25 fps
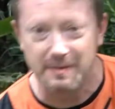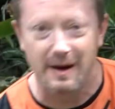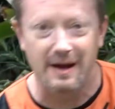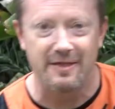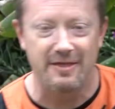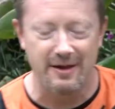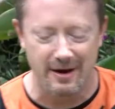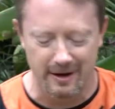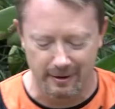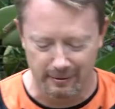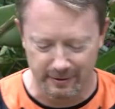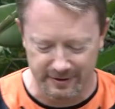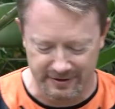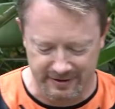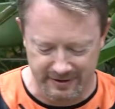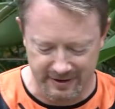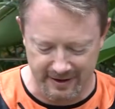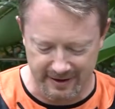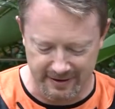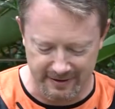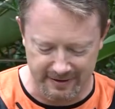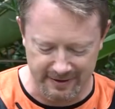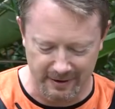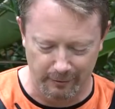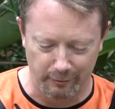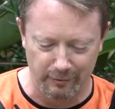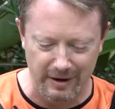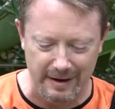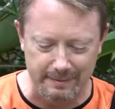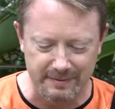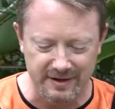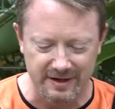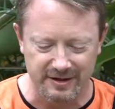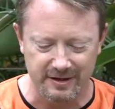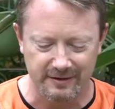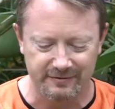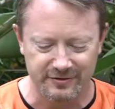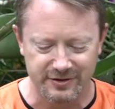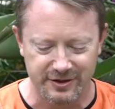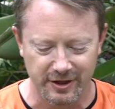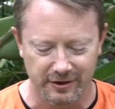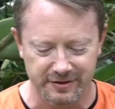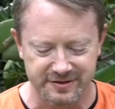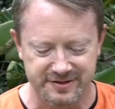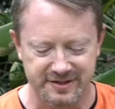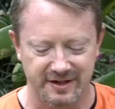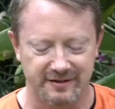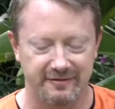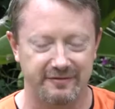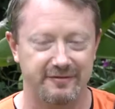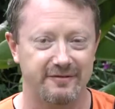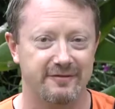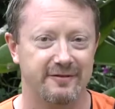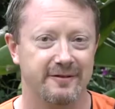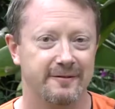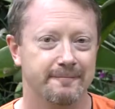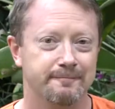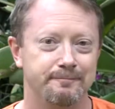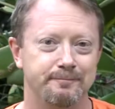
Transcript: by there with the remnant of Joseph